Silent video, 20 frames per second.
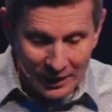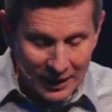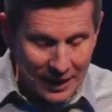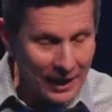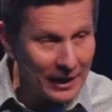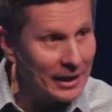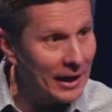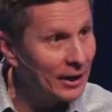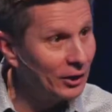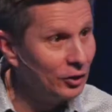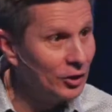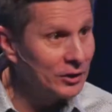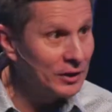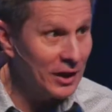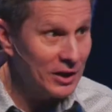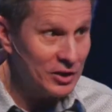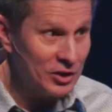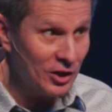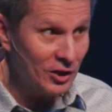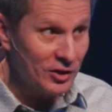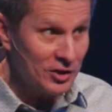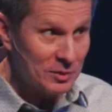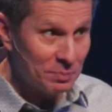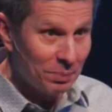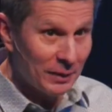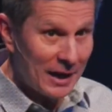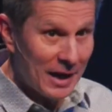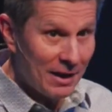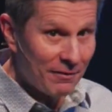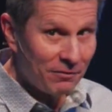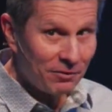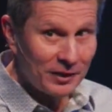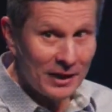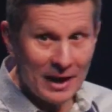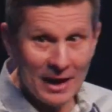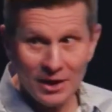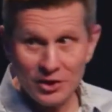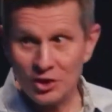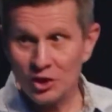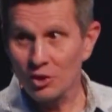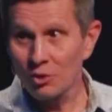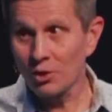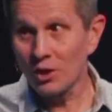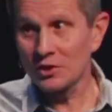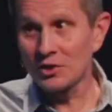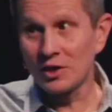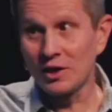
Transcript: and I looked, I saw this black flash across